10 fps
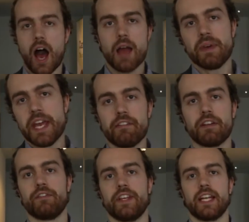I'm here
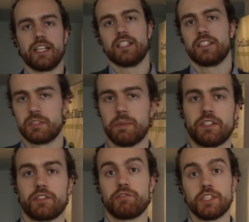in Vienna to speak
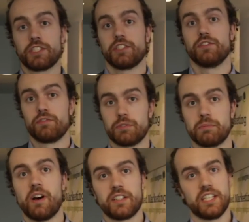to Christian from
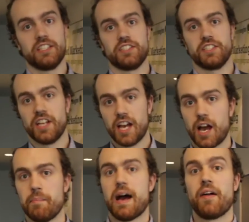Smart Engine
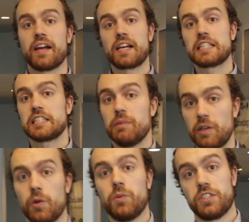about their customer
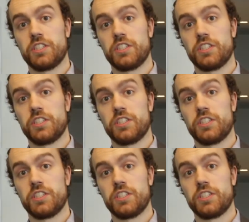loyalty